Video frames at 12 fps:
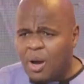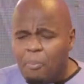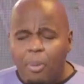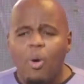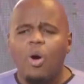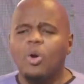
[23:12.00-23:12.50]

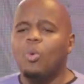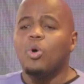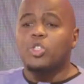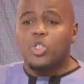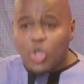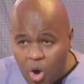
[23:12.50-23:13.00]

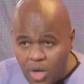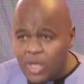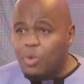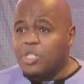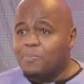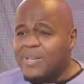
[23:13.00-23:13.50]
was wrong. He
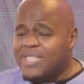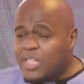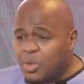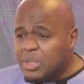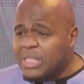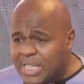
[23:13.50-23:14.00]
was
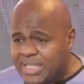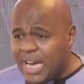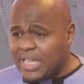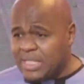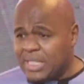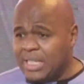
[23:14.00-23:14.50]
persecuting the
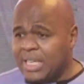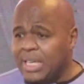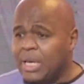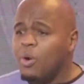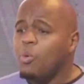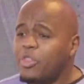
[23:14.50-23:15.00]
church.
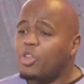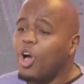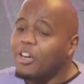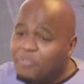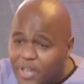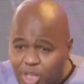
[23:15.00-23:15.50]
With
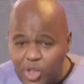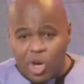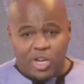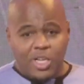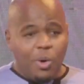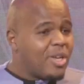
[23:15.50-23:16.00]

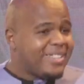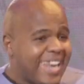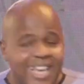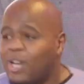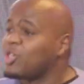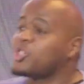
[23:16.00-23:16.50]
conviction, he was
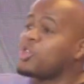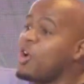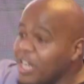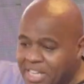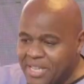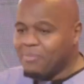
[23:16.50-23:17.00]
like, stone
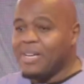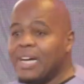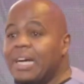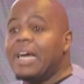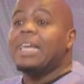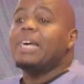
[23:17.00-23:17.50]

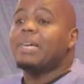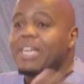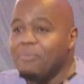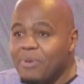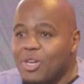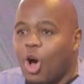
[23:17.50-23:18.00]
him. Like, give
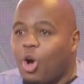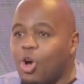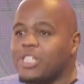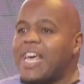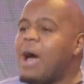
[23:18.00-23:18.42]
me your coats. I